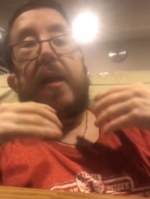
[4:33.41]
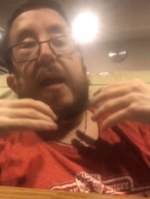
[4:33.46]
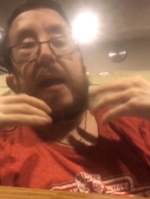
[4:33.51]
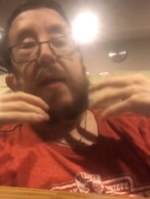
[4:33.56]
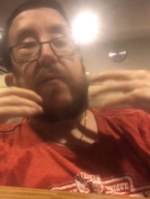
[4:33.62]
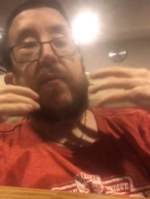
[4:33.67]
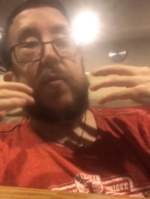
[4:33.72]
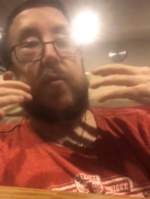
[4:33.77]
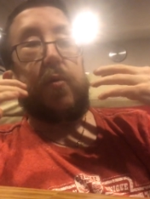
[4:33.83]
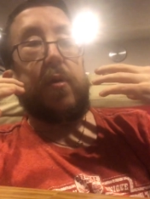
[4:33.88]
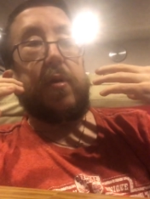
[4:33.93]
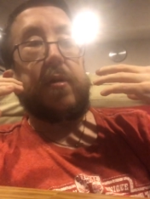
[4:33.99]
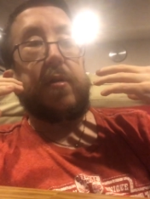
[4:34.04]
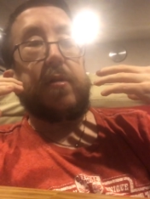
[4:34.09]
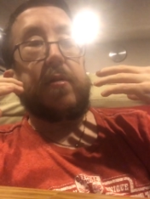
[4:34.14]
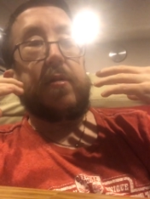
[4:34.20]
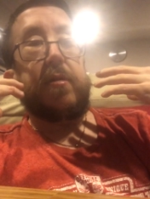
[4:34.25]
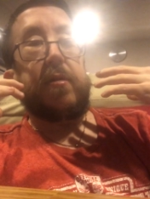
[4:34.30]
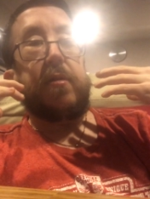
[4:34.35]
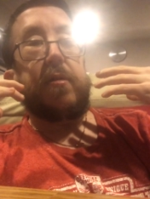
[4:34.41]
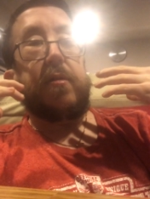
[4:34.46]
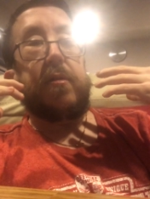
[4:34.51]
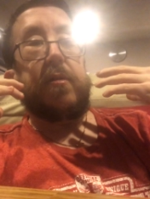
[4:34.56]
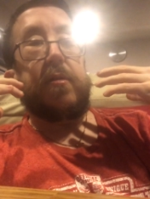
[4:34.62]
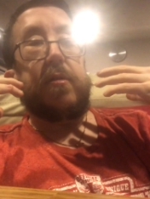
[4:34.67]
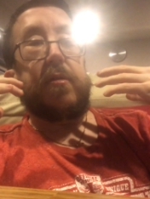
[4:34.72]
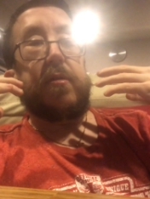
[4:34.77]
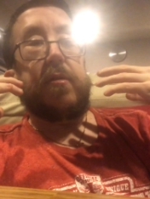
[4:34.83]
everyone
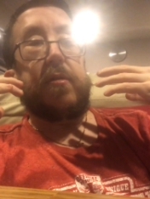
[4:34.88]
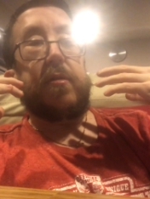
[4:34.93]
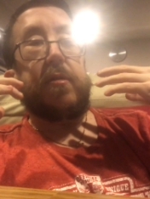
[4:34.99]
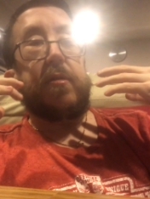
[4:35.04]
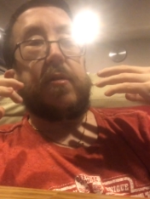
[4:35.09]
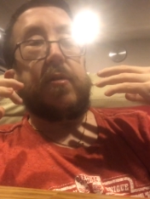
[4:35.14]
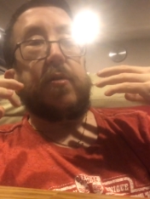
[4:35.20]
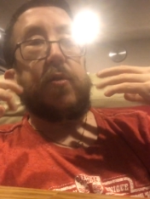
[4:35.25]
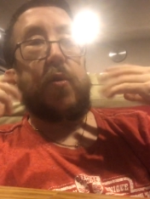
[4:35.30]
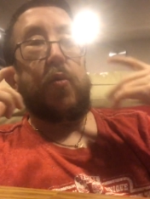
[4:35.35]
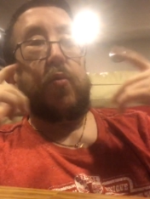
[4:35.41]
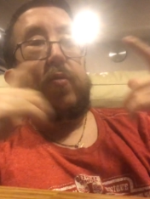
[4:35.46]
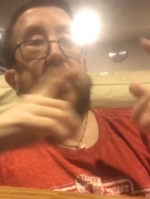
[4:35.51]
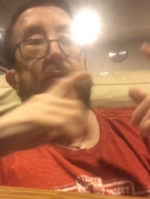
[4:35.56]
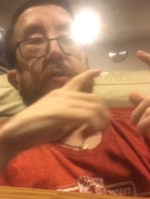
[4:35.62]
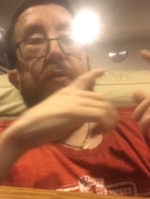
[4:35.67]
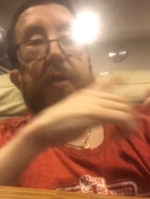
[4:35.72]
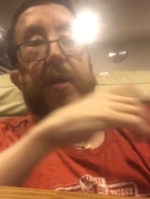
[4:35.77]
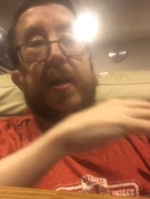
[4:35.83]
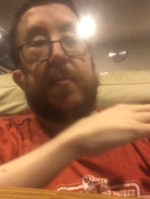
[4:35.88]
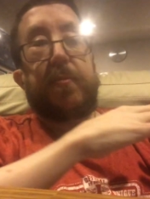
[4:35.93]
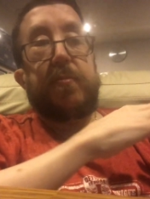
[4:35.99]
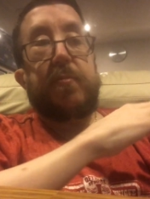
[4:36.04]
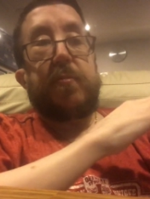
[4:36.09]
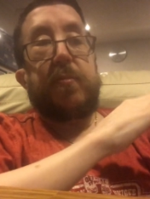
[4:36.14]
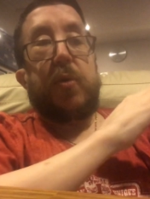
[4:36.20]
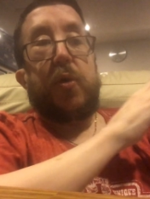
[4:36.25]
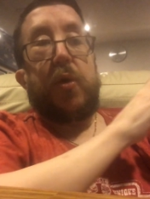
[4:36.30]
don't
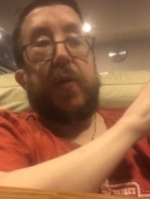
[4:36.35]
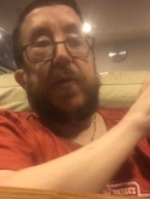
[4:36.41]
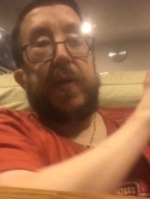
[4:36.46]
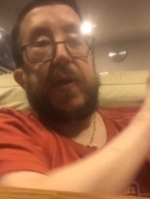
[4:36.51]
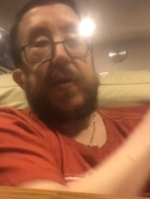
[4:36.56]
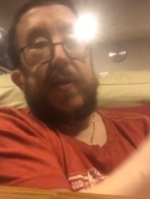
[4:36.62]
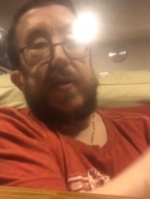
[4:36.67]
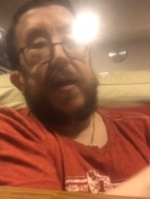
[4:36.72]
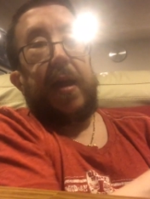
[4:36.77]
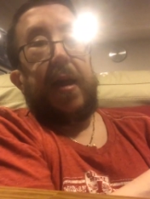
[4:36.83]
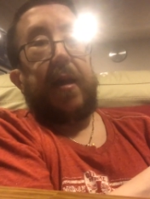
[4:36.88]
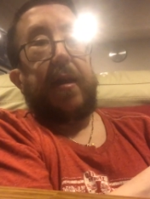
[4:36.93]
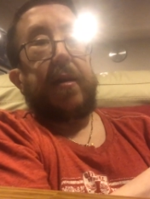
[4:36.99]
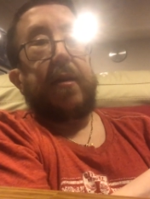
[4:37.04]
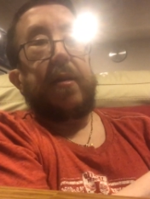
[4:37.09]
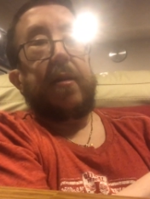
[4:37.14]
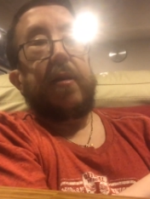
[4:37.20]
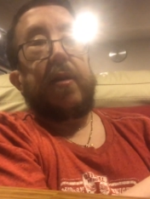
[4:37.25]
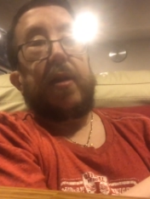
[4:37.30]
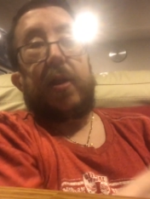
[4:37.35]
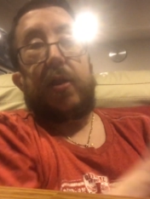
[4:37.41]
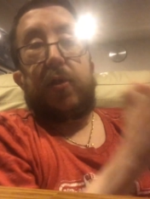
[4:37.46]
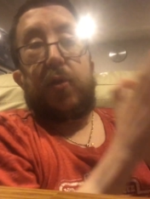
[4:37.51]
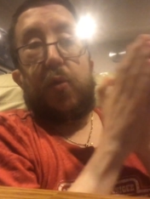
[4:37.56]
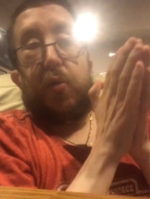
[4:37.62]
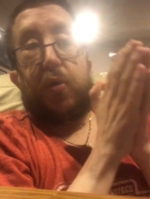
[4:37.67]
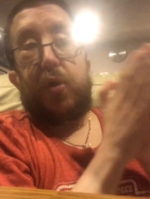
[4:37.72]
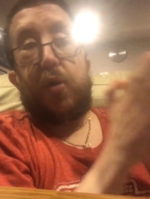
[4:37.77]
stream on this day,
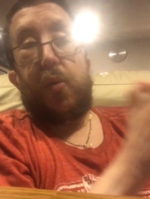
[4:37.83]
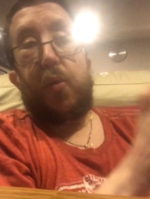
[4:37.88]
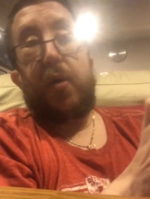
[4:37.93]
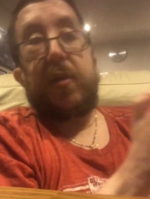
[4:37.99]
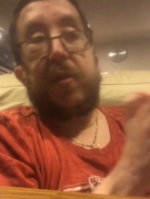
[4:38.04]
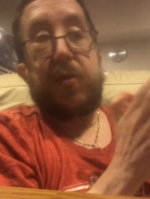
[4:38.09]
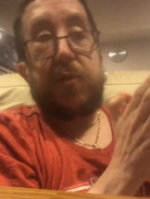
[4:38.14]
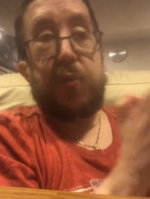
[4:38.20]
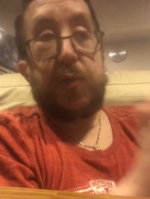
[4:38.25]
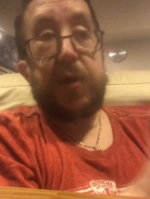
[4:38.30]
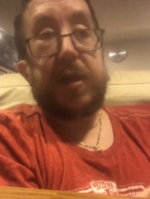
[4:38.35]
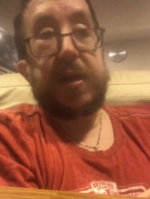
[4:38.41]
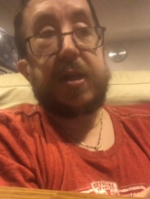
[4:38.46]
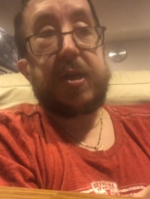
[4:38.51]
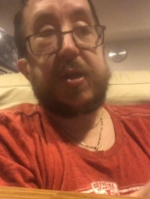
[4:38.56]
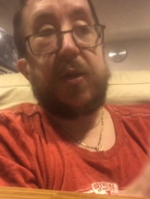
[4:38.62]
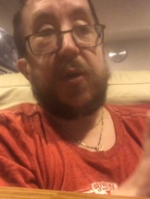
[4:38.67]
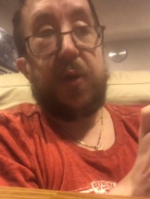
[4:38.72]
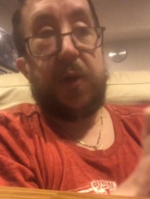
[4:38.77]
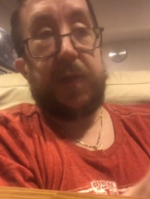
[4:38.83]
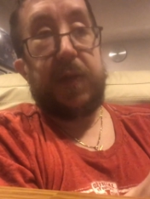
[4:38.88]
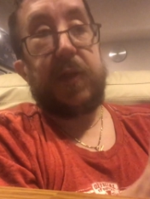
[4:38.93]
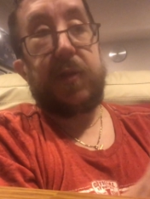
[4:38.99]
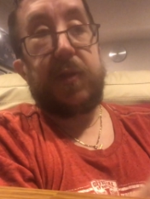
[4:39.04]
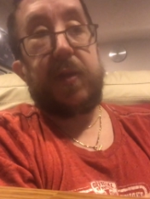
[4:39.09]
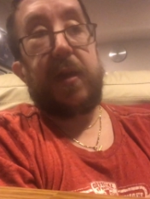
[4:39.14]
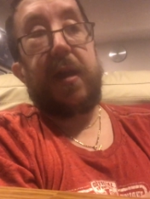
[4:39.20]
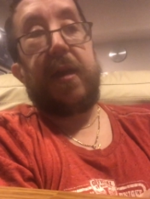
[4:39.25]
don't go on Twitch on
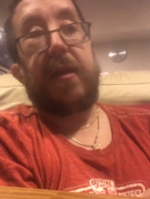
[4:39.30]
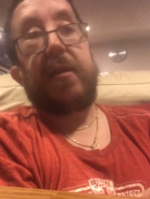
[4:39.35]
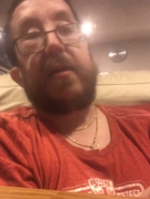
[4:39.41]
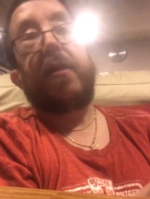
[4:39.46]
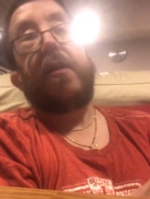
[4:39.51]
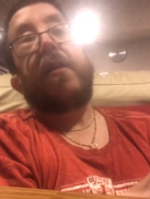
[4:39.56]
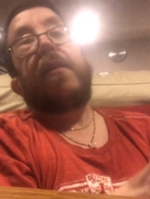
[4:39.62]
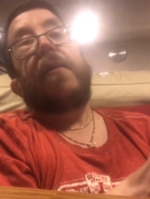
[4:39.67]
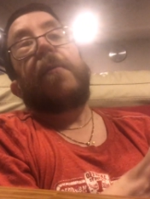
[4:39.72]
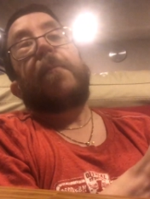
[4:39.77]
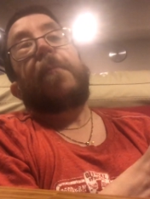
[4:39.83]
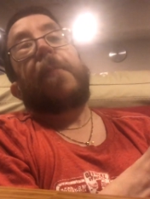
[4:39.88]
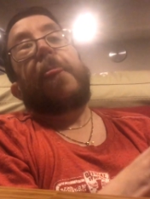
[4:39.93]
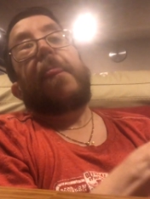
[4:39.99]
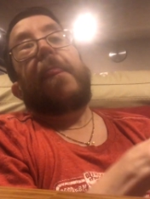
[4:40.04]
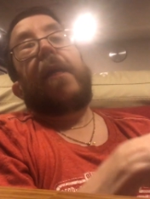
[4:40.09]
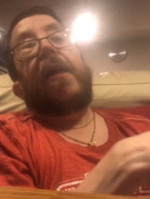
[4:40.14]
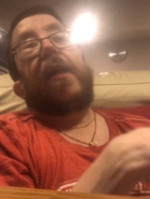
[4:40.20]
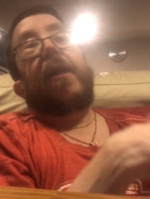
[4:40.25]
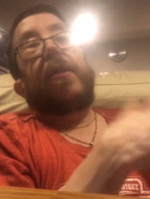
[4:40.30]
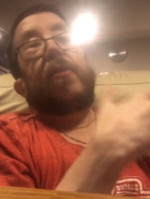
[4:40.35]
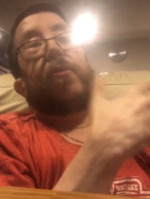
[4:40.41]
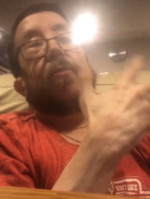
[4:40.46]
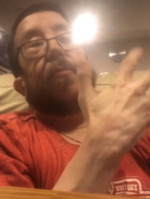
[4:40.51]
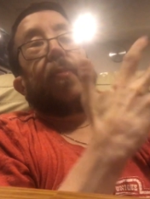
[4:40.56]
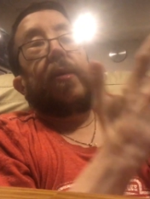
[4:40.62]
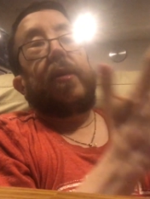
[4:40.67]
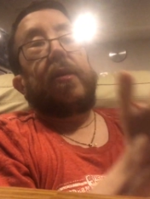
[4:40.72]
this day, and
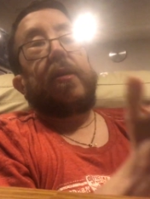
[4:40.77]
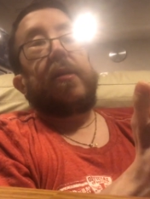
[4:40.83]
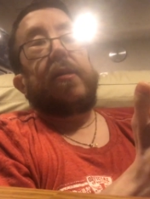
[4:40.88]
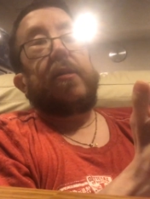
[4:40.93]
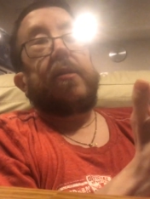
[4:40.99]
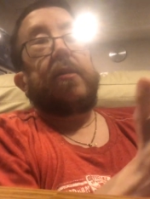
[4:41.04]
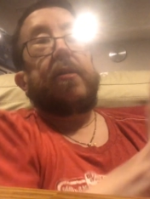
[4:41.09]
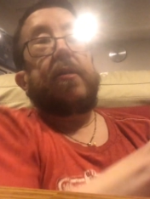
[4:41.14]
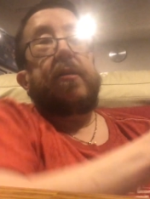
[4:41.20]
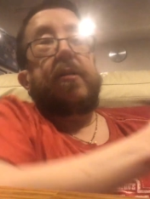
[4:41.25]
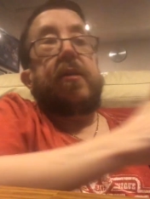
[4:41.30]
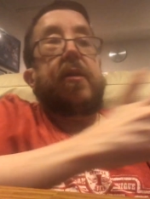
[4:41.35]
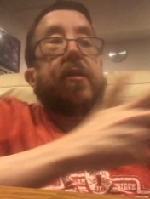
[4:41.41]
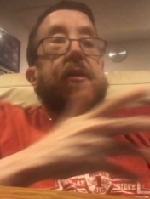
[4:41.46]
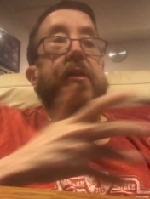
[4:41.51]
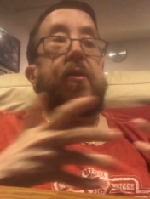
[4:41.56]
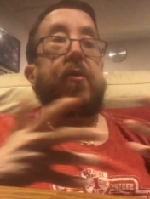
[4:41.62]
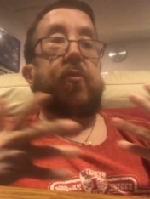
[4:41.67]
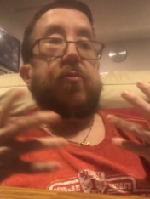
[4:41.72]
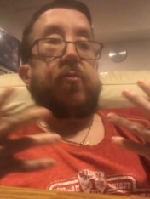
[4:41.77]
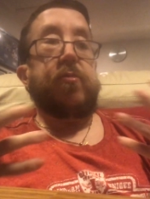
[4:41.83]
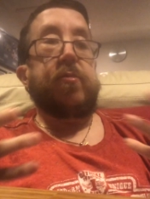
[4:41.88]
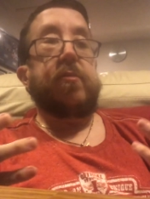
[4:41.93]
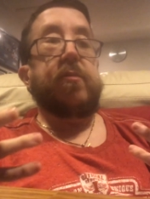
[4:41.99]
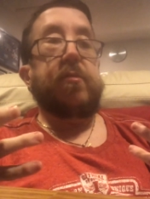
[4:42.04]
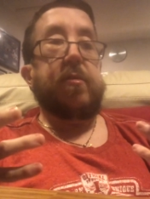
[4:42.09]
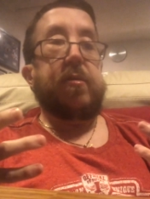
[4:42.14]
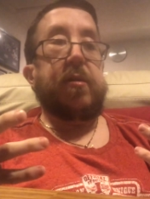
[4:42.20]
it'll be,
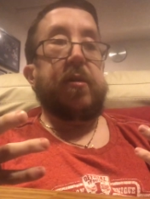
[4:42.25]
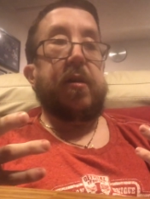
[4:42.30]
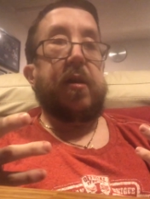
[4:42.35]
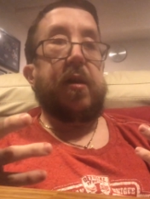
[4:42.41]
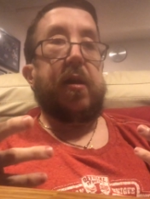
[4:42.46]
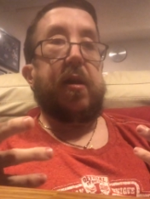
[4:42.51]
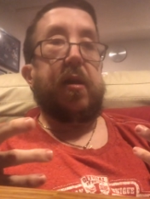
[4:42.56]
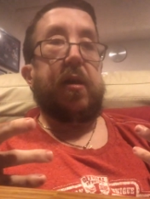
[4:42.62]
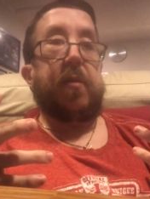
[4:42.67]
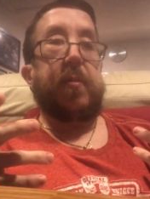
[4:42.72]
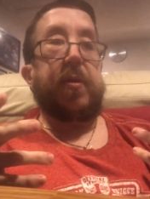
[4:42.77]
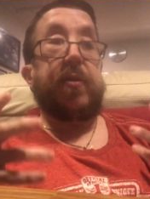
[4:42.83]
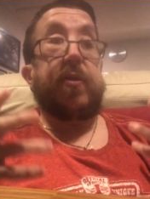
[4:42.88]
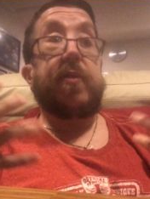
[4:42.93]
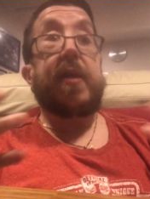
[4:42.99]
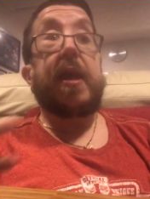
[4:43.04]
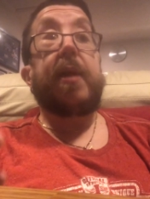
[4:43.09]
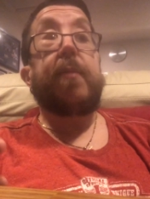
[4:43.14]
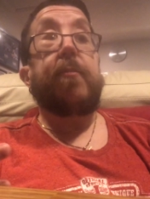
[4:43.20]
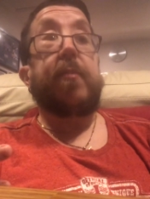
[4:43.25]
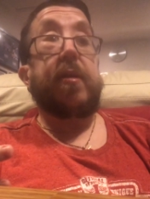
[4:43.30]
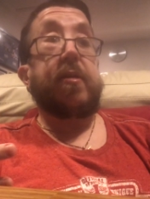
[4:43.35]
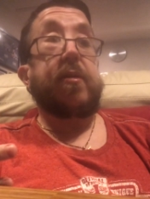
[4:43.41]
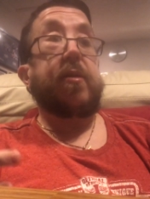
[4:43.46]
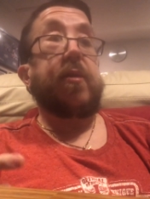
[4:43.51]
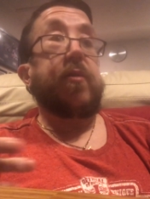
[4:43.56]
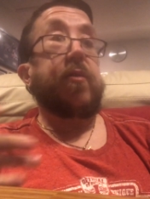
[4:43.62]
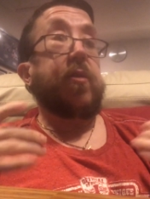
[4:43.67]
a
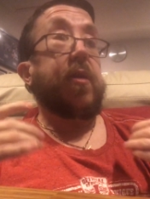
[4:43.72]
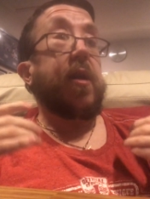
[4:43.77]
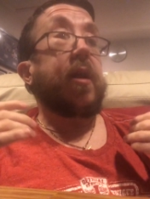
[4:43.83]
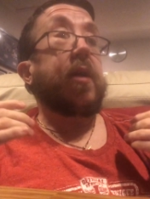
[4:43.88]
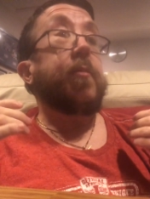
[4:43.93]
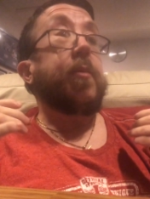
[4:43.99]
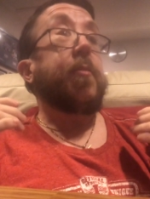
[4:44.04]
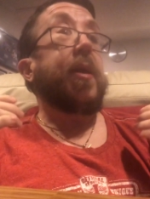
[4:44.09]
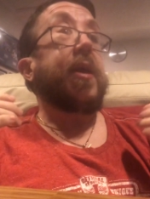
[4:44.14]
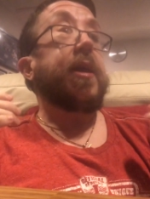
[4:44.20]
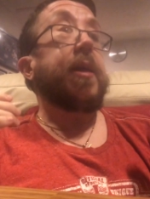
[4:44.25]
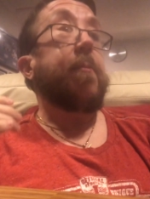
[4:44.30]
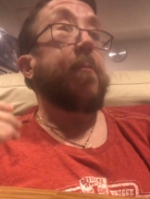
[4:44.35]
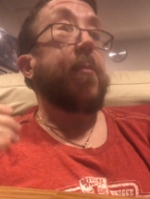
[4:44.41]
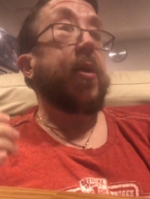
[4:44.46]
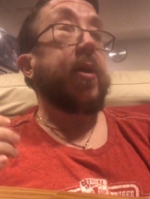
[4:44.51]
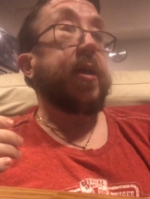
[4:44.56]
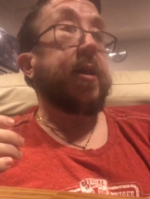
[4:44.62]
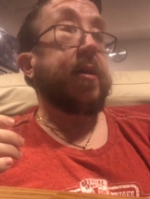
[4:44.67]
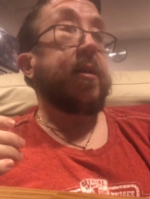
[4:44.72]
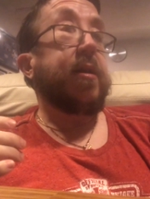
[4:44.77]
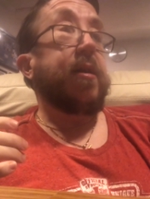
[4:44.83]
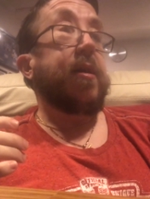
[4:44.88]
statement because they're not going to be making money.